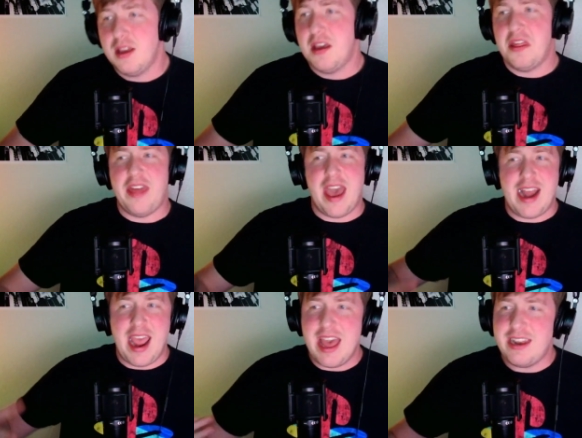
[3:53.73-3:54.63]
that
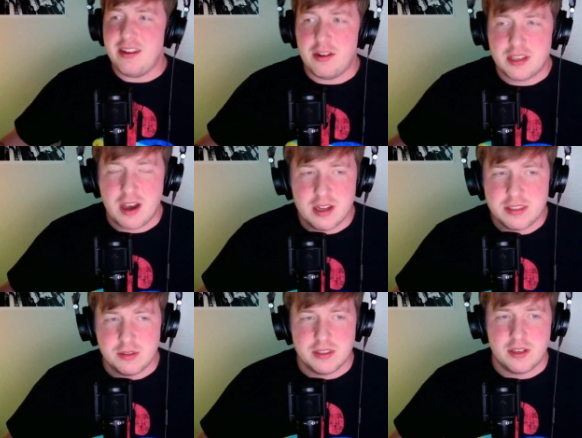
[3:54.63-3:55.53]
handheld
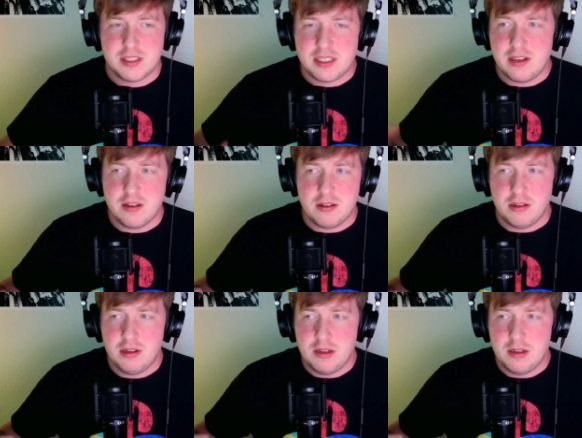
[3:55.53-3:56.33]
consoles are still